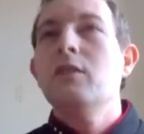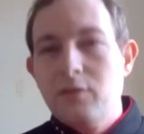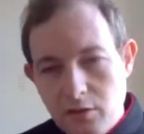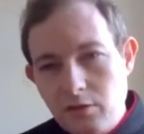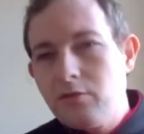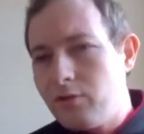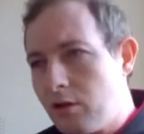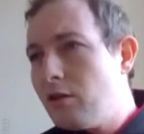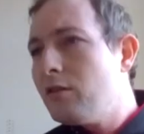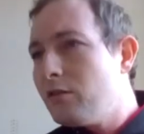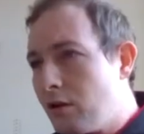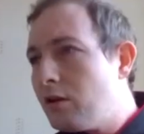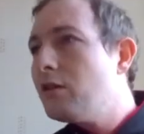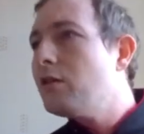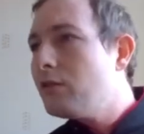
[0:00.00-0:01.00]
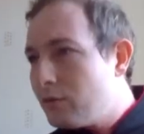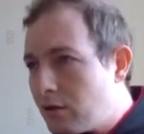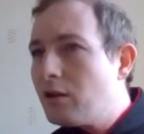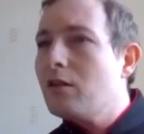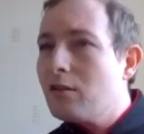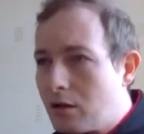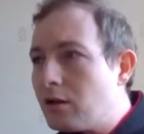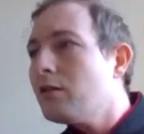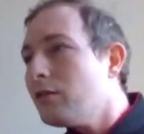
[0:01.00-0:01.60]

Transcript: Do, do, do, do,